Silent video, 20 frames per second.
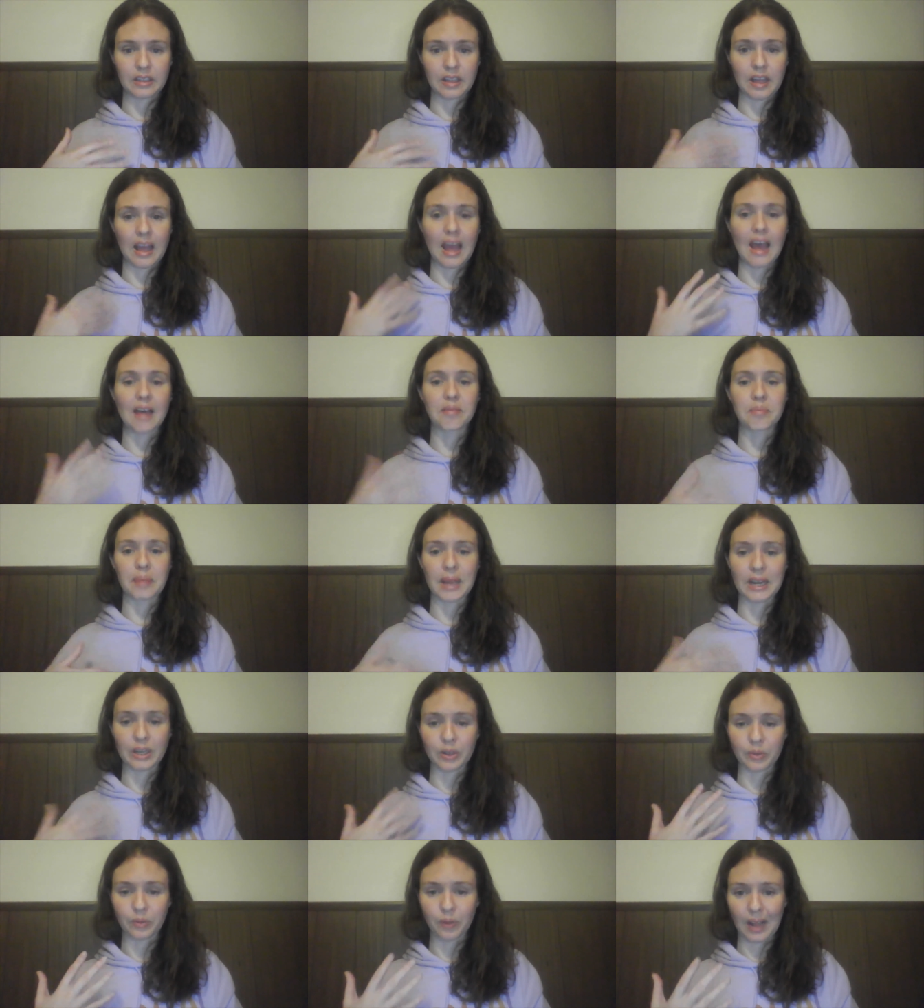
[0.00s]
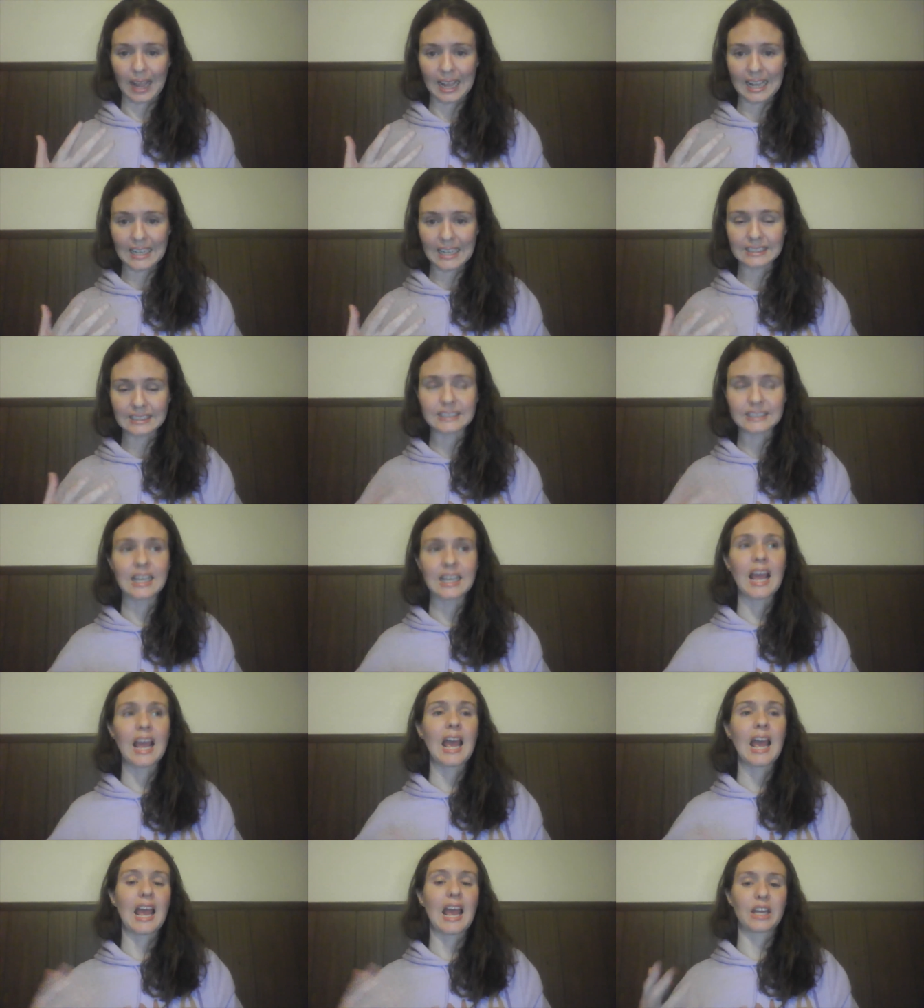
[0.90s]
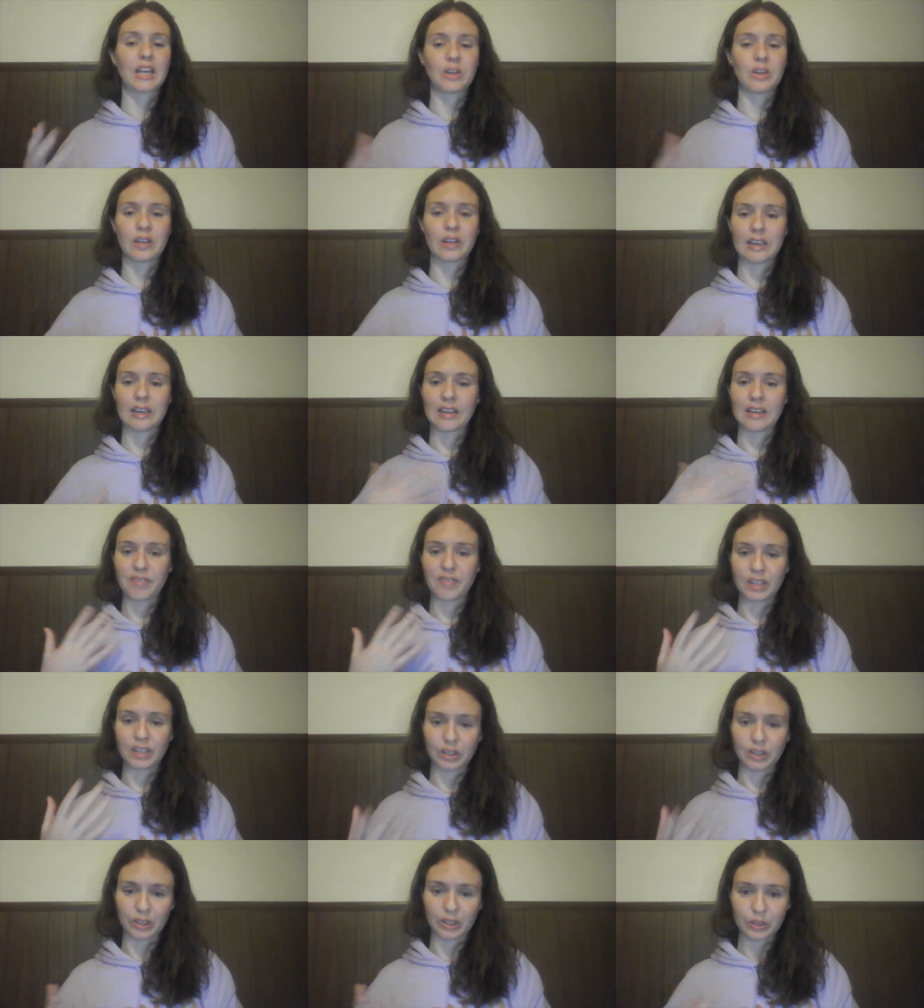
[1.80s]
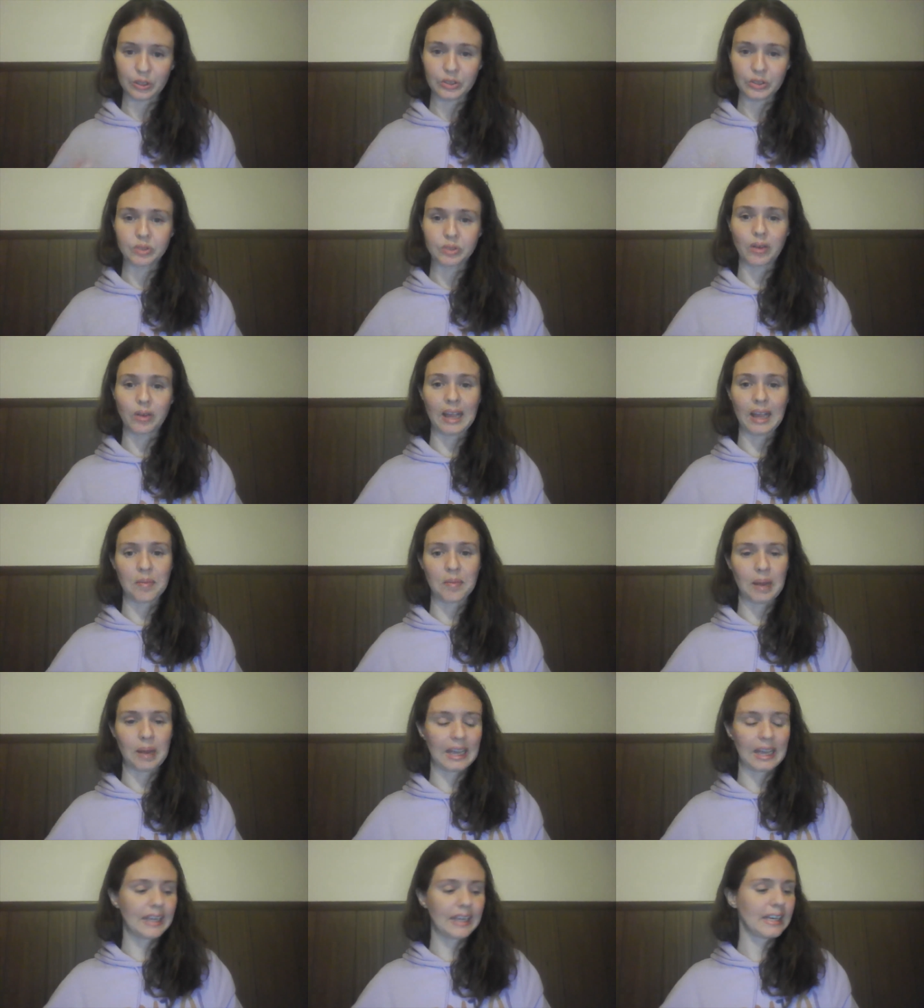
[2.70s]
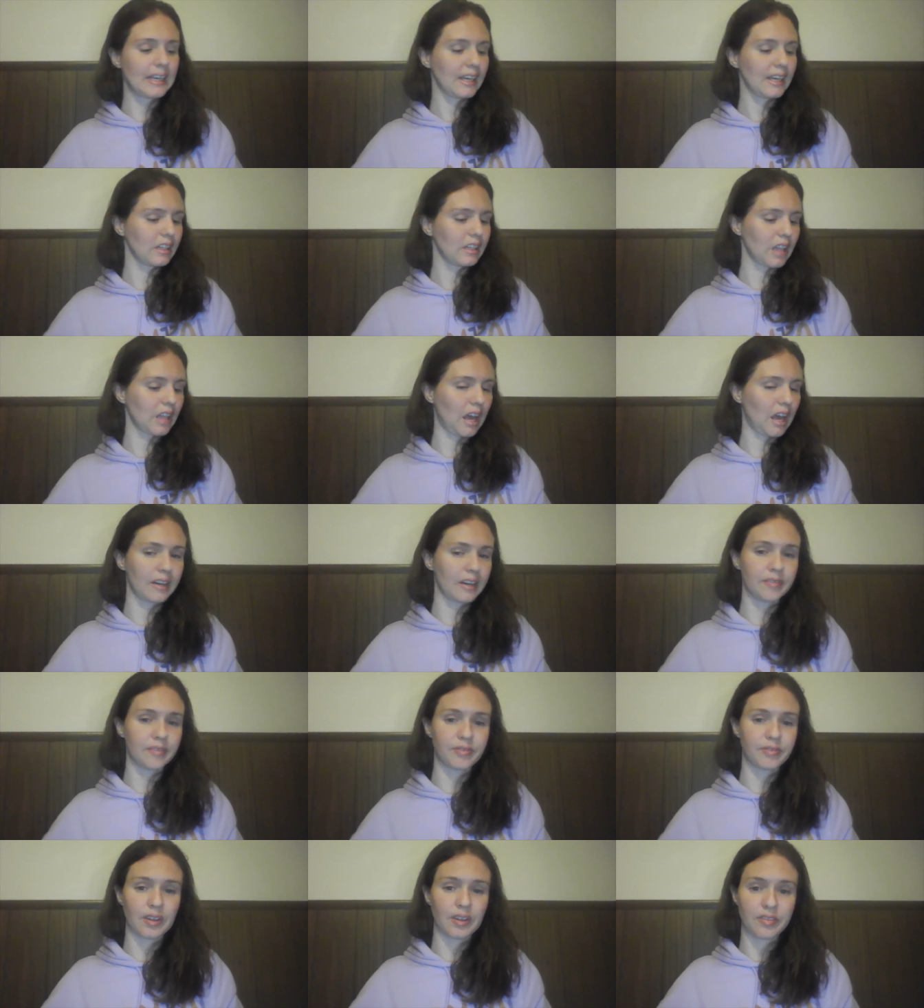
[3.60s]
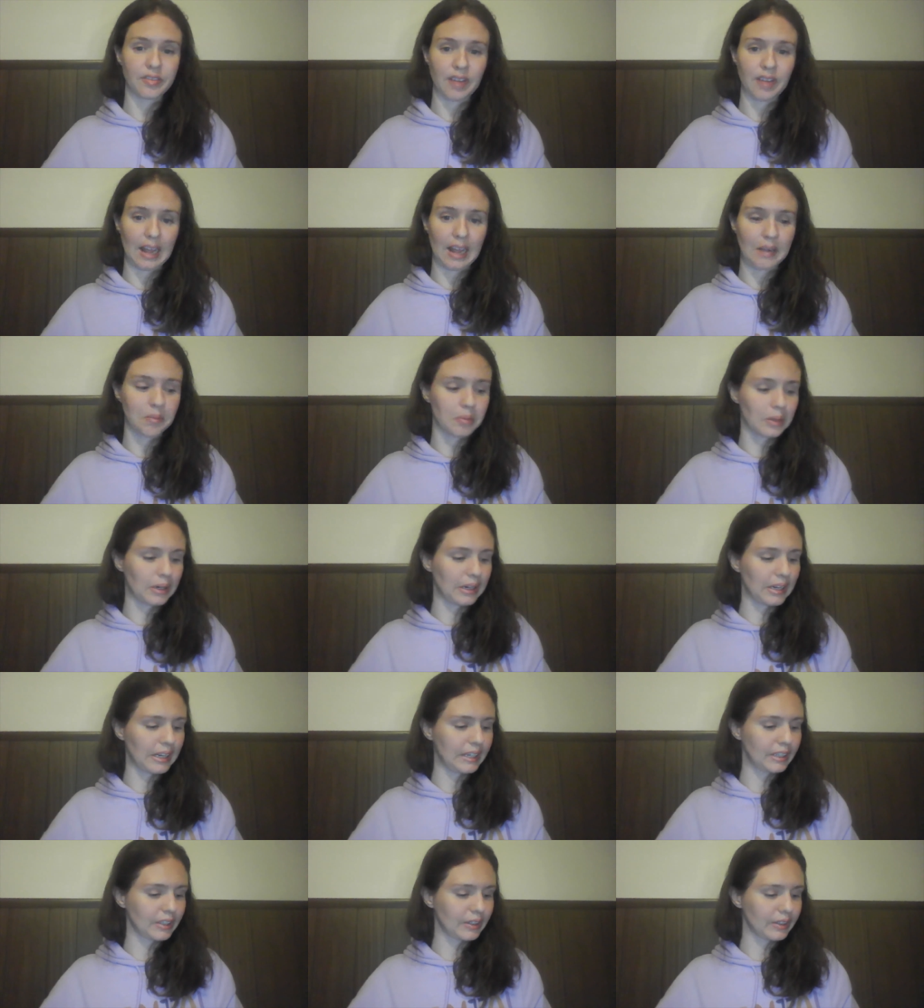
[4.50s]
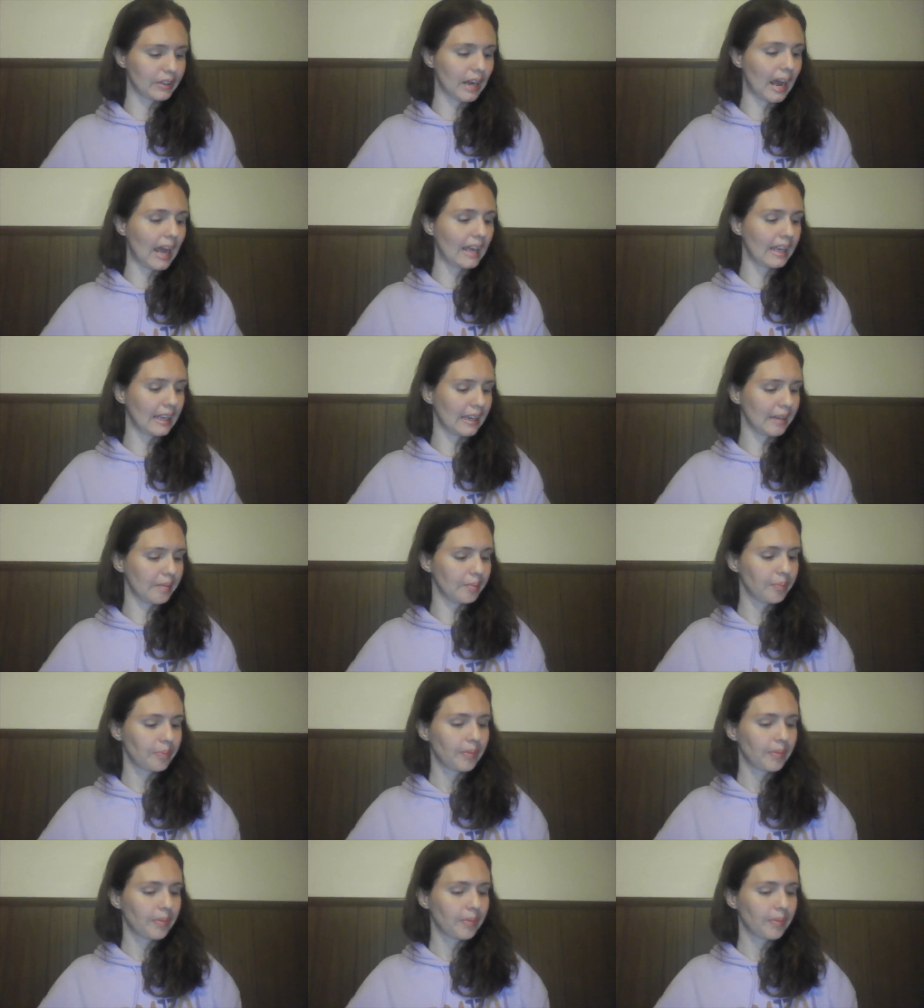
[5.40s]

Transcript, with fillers: have better weights, and you can even lose weight by eating a lot of fiber in your diet.